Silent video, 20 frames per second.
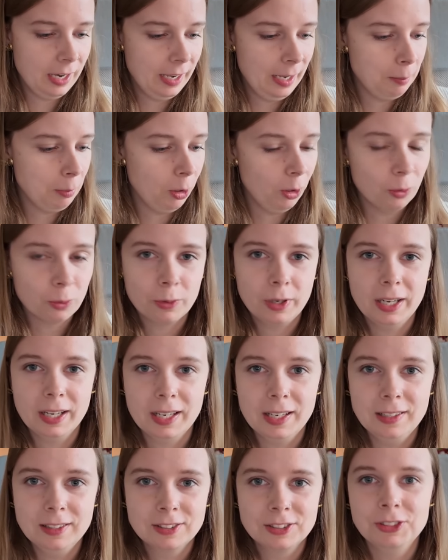I'm all
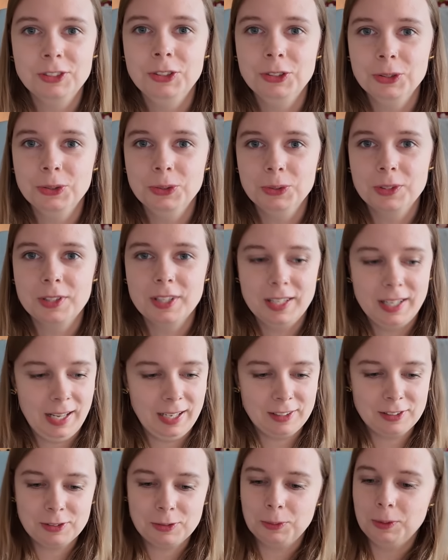ready to do the
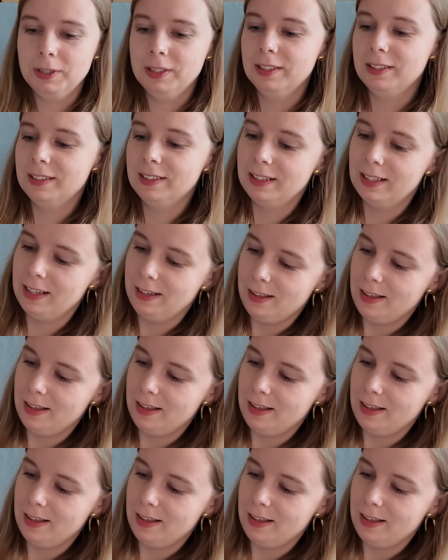next one.